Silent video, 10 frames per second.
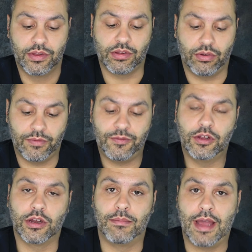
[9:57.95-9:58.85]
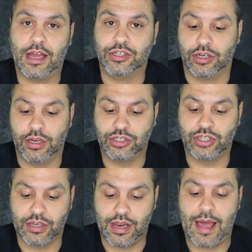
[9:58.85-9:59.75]
So if you can imagine, it
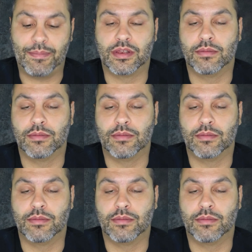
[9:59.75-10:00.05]
just happens